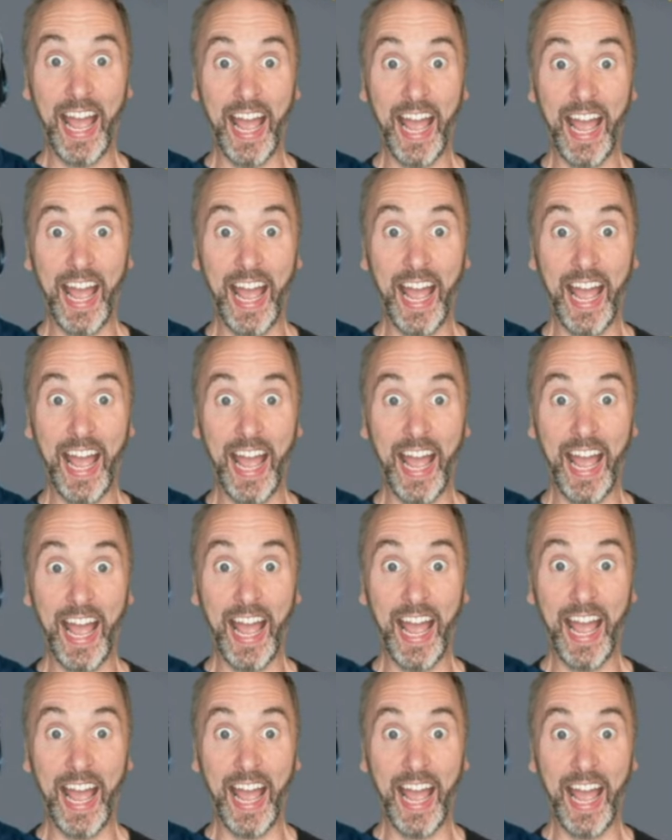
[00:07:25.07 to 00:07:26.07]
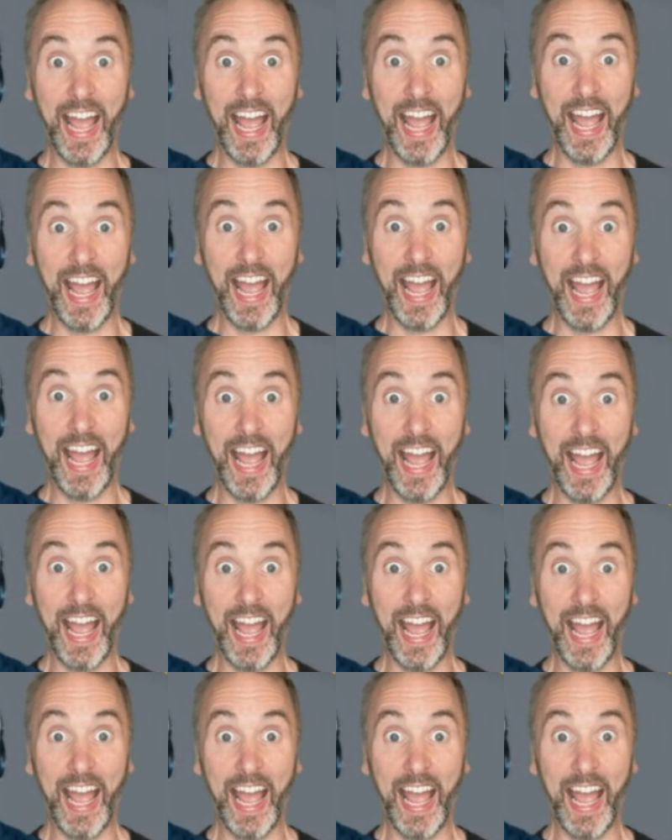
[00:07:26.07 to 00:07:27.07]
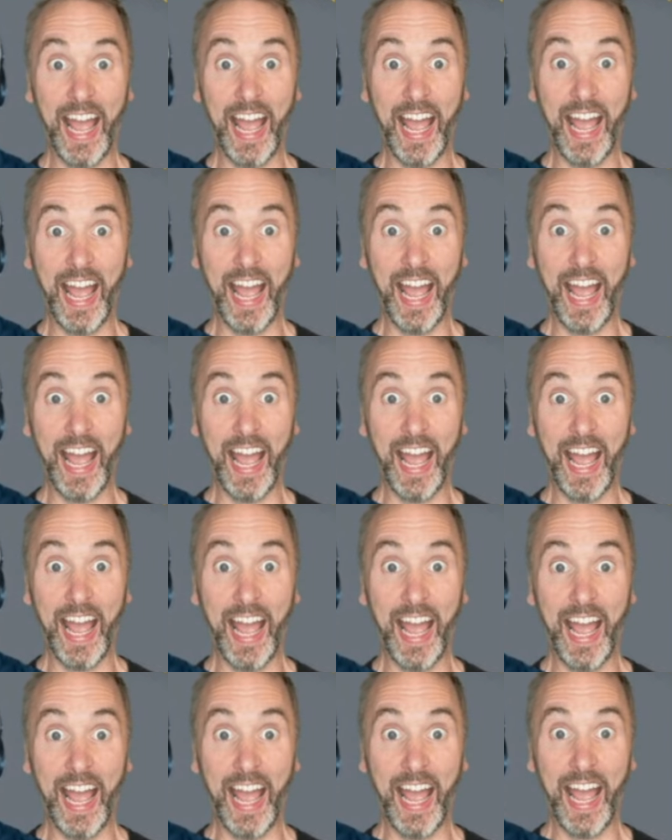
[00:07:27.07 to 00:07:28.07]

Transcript: (not speaking)